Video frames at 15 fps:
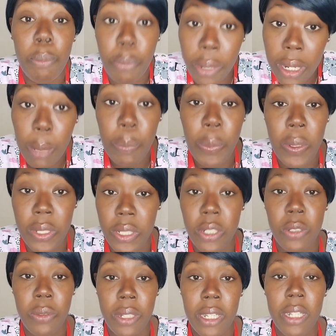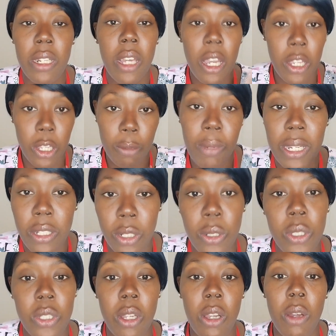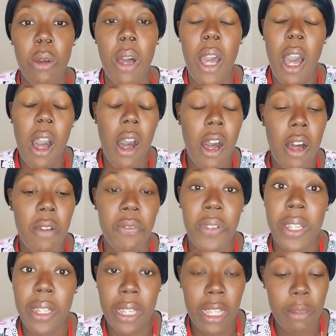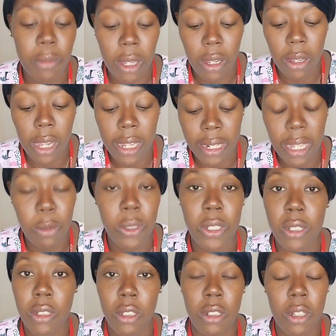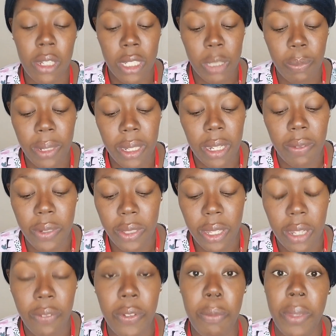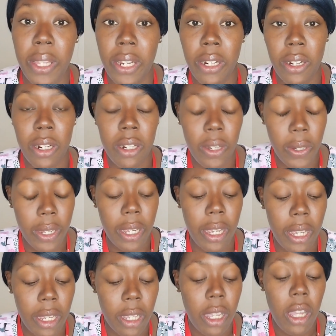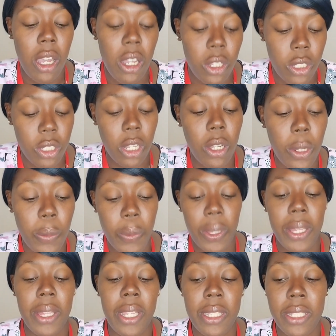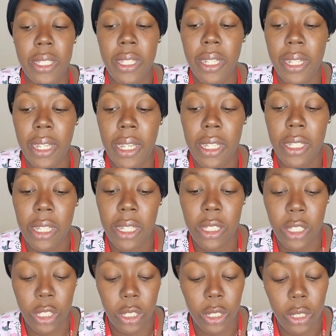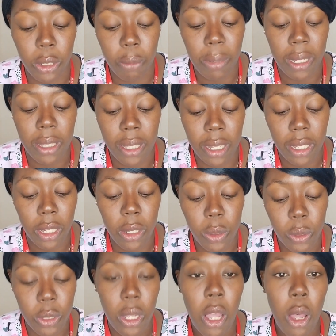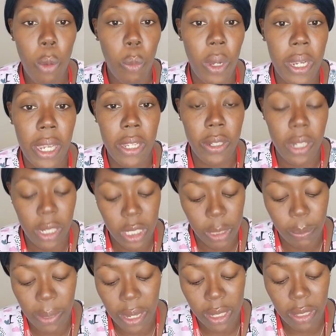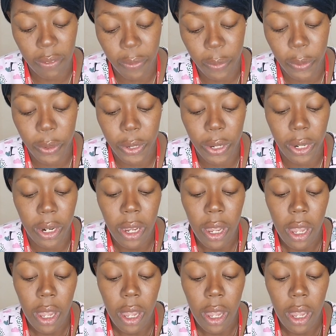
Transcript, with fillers: book a personal read you may do so um, via email and I will you know explain everything from there okay so let's look into my Leos what can you expect for